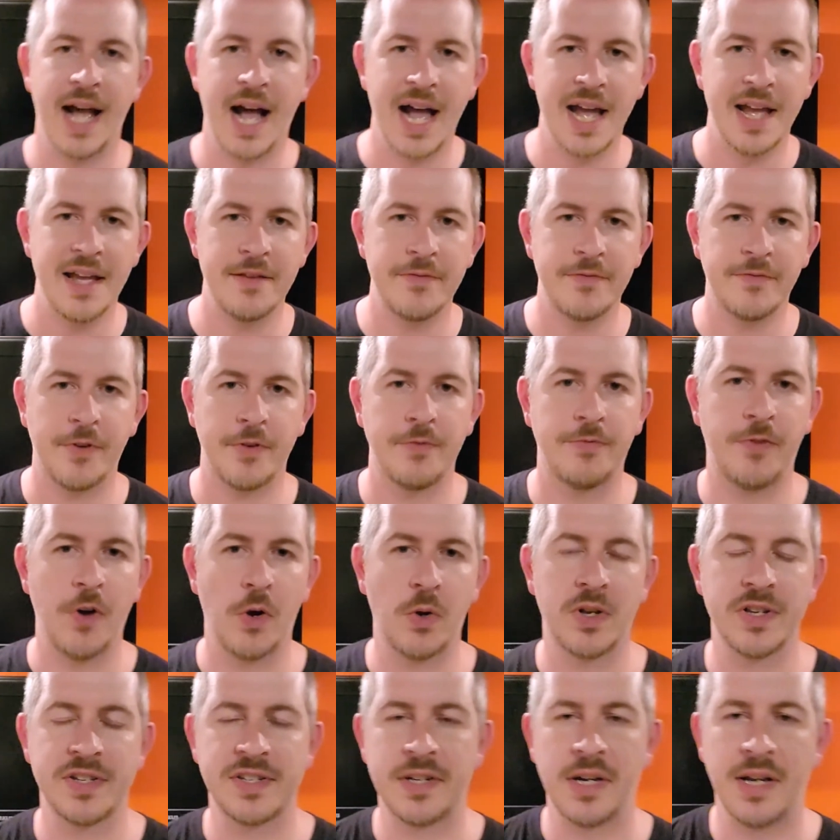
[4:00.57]
I've
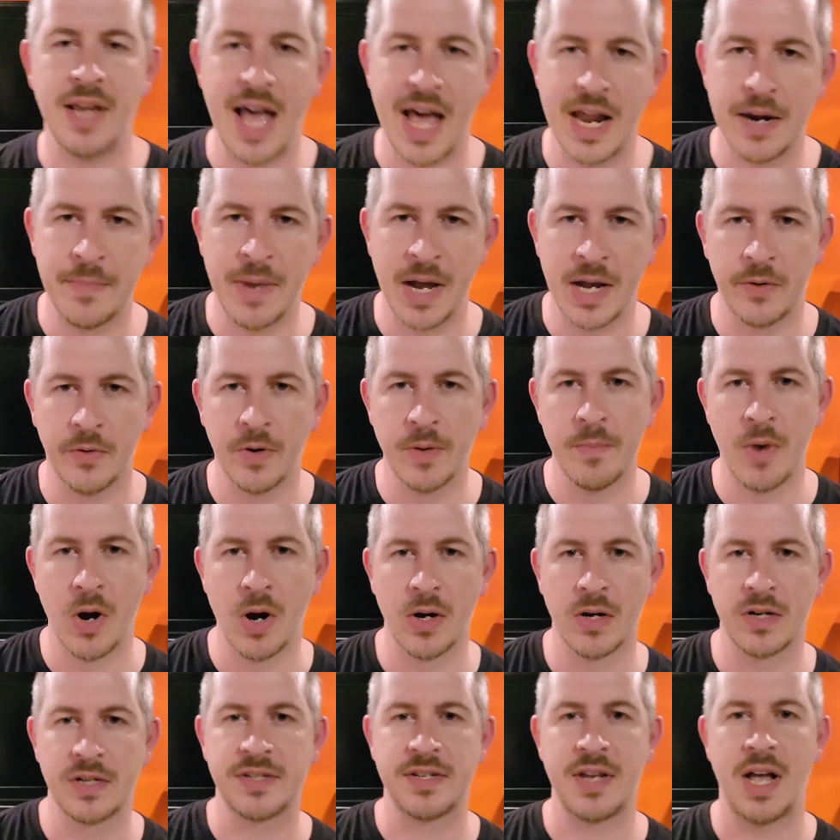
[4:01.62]
focused a lot of my
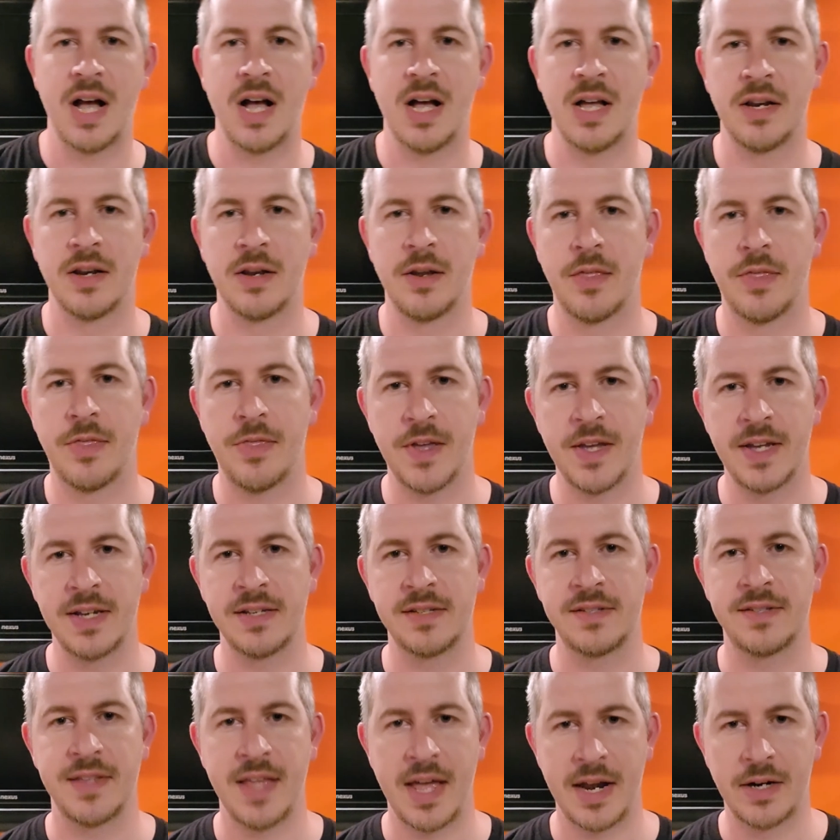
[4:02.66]
remarks on
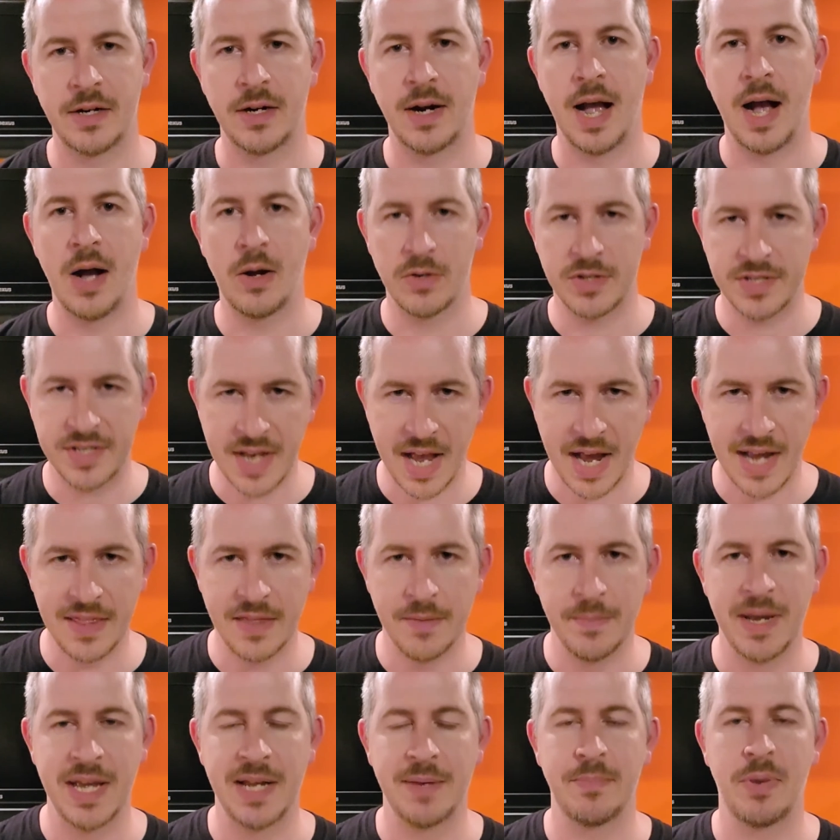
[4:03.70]
things that are outside the
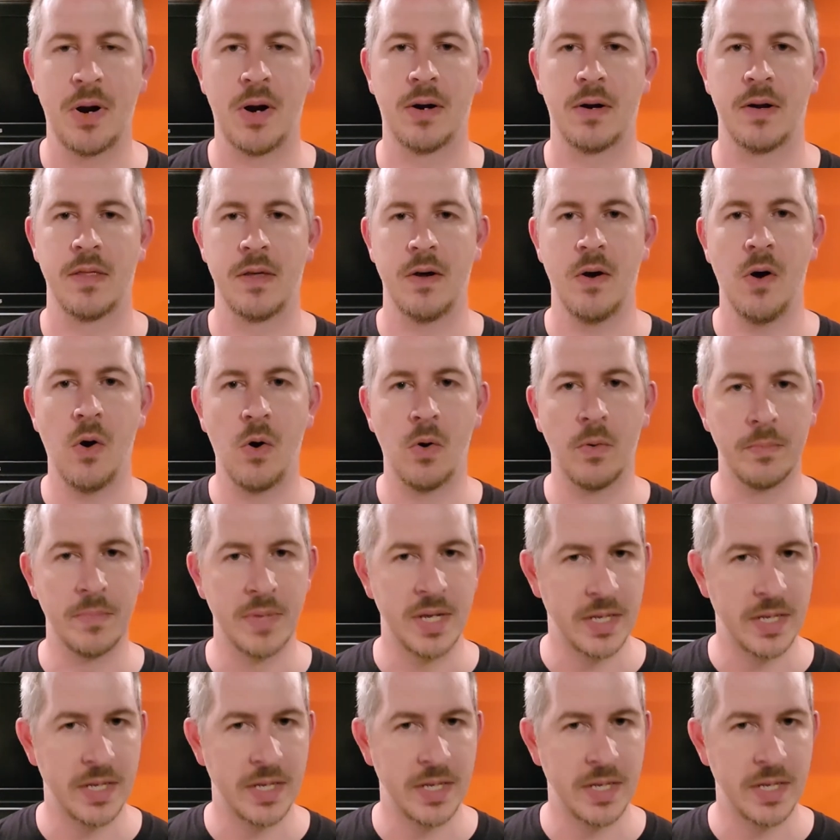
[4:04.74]
main part of the home,